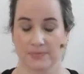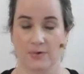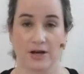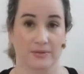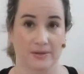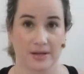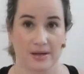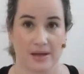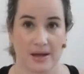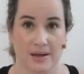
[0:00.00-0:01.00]
Well,
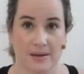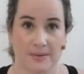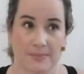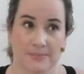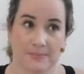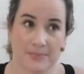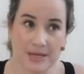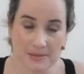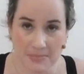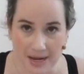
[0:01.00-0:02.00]

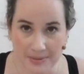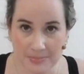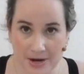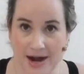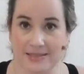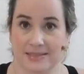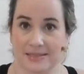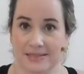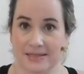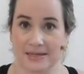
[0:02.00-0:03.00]
in my
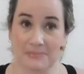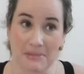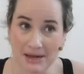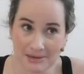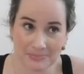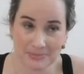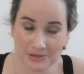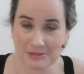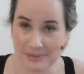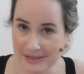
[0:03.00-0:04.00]
practice and in my
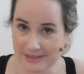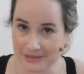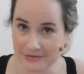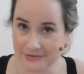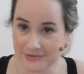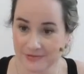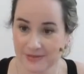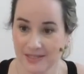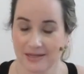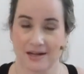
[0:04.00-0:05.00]
perspective,
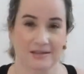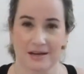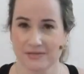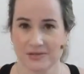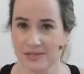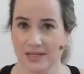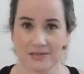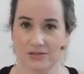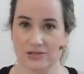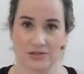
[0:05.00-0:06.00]
a lot of those things
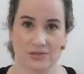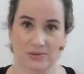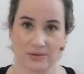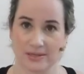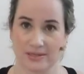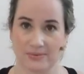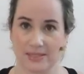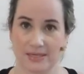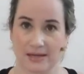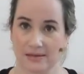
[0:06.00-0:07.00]
are just stories that we
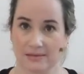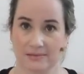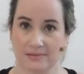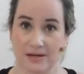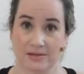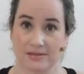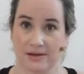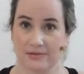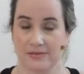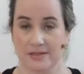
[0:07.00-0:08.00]
tell
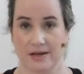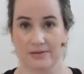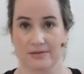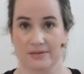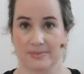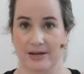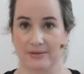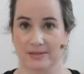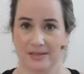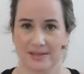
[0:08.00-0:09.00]
ourselves and others about